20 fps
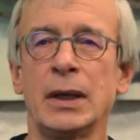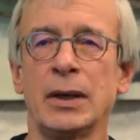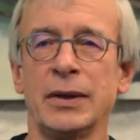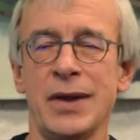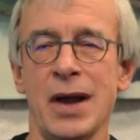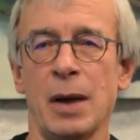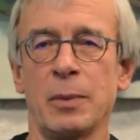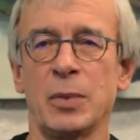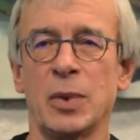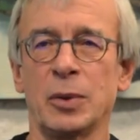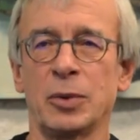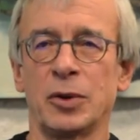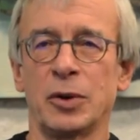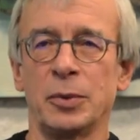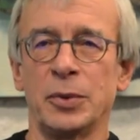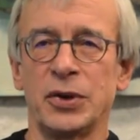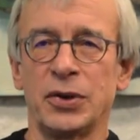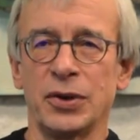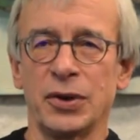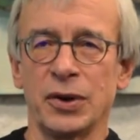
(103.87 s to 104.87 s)

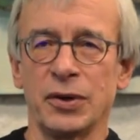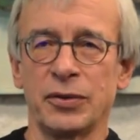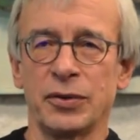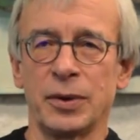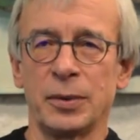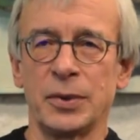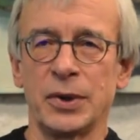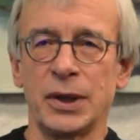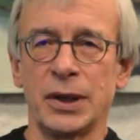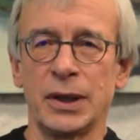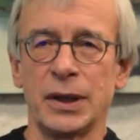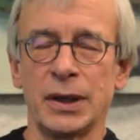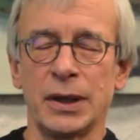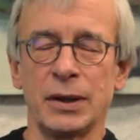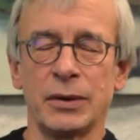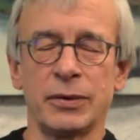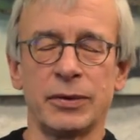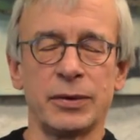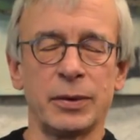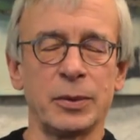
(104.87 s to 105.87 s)
non-biblical material from
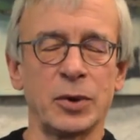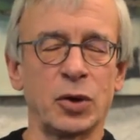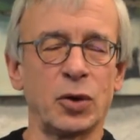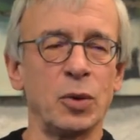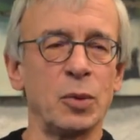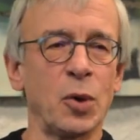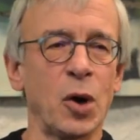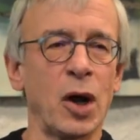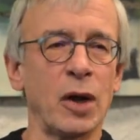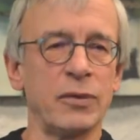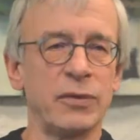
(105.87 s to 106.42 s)
the Qumran